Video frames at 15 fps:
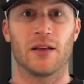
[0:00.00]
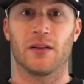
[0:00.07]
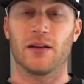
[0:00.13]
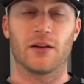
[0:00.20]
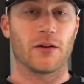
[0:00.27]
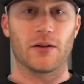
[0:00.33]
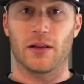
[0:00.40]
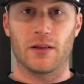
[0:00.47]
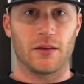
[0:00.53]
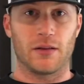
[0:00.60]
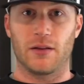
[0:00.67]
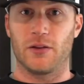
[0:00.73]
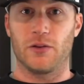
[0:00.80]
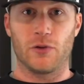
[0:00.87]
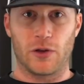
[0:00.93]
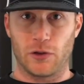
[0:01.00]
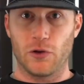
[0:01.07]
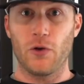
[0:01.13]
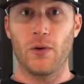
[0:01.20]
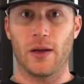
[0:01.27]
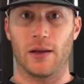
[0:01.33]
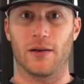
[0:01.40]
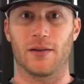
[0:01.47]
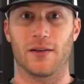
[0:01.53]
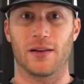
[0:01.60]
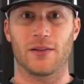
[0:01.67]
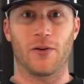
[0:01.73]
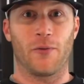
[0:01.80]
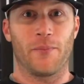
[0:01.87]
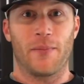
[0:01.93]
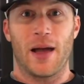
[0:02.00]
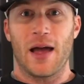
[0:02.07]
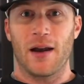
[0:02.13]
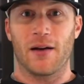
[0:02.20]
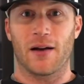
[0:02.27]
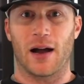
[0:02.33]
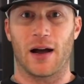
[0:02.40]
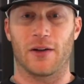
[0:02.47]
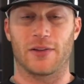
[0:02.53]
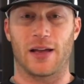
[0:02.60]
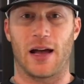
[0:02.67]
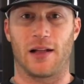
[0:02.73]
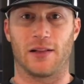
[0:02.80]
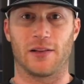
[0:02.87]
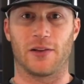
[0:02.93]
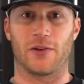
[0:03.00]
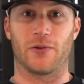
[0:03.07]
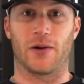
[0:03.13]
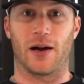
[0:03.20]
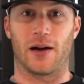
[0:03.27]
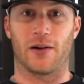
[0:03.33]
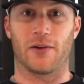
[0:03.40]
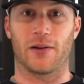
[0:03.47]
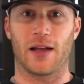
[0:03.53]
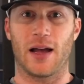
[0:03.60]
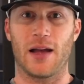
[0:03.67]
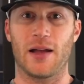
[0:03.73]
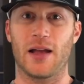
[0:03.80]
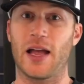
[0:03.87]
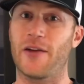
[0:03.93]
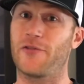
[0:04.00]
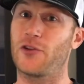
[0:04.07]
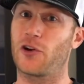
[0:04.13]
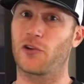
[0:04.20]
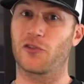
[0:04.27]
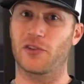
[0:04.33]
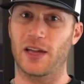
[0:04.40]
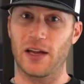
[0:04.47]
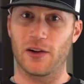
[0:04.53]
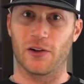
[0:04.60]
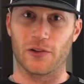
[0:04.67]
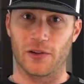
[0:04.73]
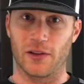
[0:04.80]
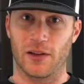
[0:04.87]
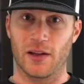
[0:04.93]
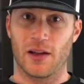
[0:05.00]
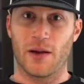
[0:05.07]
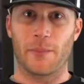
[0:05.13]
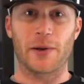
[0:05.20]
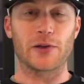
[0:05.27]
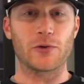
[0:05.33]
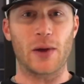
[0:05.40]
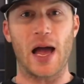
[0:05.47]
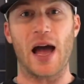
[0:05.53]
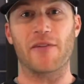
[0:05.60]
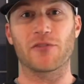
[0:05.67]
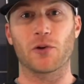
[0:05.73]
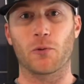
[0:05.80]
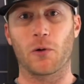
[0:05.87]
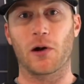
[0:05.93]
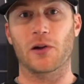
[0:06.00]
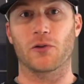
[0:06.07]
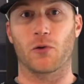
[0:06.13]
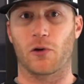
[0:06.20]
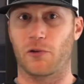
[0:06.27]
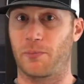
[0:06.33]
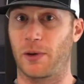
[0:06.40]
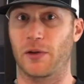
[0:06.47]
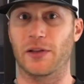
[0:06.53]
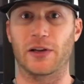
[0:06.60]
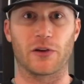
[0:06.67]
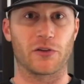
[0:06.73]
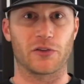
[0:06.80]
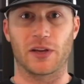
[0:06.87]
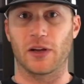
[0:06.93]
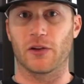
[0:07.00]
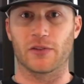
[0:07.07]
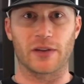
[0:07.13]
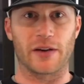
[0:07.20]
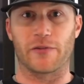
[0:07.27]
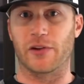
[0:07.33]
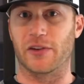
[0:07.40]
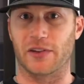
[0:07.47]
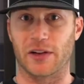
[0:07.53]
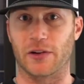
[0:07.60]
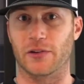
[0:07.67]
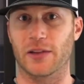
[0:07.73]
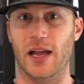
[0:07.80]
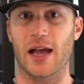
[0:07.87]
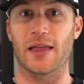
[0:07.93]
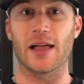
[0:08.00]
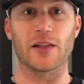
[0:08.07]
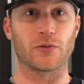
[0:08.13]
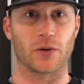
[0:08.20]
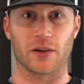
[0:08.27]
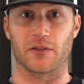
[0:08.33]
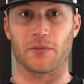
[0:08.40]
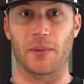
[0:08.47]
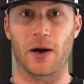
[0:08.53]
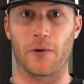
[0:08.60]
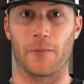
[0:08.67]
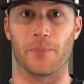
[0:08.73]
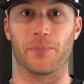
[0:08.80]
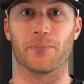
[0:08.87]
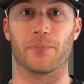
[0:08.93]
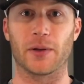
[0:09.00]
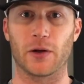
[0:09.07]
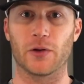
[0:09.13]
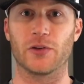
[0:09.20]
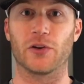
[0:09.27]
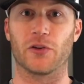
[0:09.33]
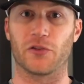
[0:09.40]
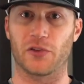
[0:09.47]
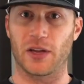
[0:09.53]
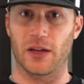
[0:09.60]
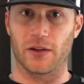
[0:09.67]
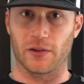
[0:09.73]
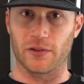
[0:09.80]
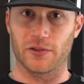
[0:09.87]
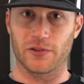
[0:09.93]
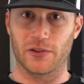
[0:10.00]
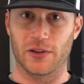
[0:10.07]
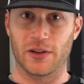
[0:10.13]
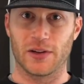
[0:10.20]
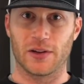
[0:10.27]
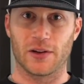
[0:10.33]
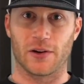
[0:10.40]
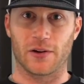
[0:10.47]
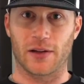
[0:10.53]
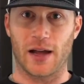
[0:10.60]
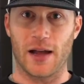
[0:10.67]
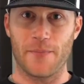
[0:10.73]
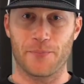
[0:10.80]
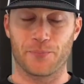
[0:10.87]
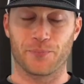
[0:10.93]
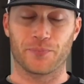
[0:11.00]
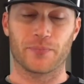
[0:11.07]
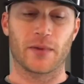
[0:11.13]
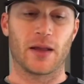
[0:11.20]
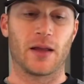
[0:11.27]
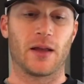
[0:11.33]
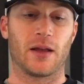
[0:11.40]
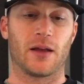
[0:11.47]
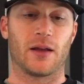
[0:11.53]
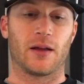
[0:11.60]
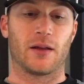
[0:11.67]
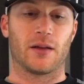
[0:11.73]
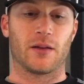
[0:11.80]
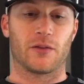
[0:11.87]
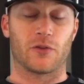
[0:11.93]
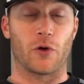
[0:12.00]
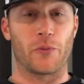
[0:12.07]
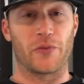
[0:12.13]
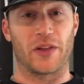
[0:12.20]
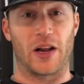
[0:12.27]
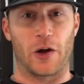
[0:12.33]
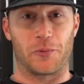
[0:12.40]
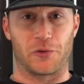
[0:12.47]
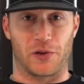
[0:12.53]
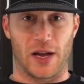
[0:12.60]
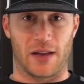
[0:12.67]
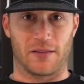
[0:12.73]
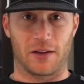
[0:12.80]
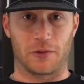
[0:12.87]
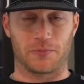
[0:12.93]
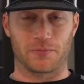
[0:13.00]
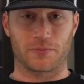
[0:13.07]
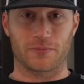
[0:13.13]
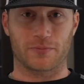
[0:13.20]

You know, you can do it. It don't matter how talented you are, okay? If you're skilled, but you have to work towards building your skills every single day. That's what it's about. Build your skills, okay? So hopefully that helps you guys out.